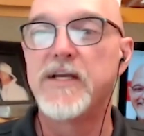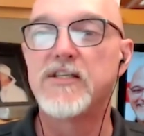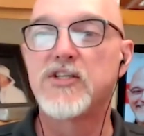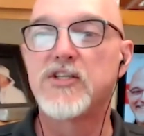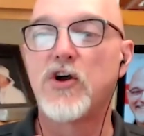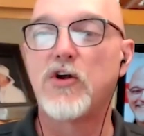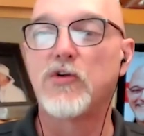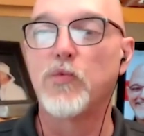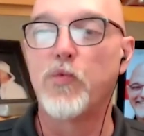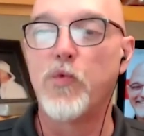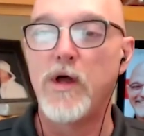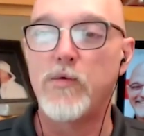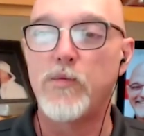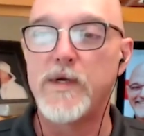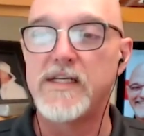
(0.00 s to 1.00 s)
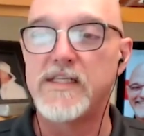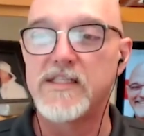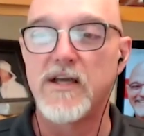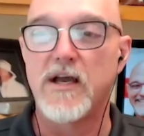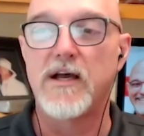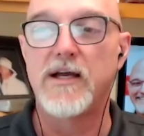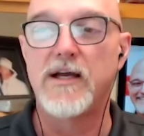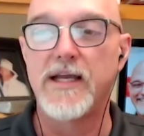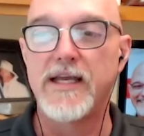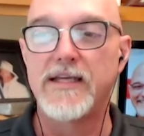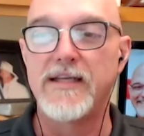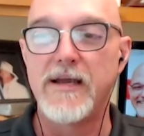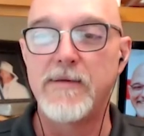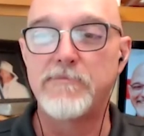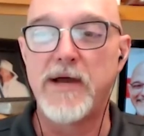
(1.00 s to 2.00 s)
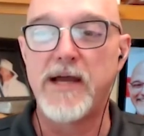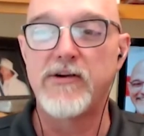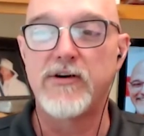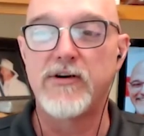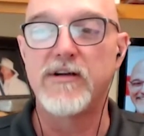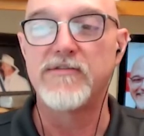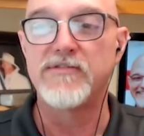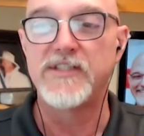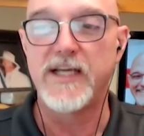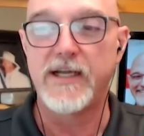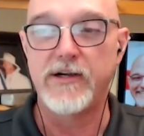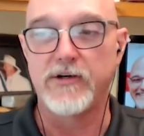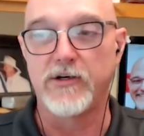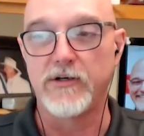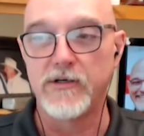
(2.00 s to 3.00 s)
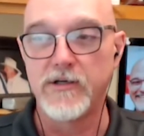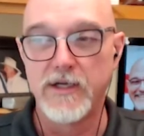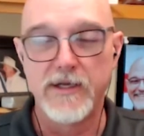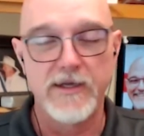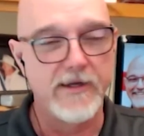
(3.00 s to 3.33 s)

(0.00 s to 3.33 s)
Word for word: It's called What We Saw, An Empire of Terror.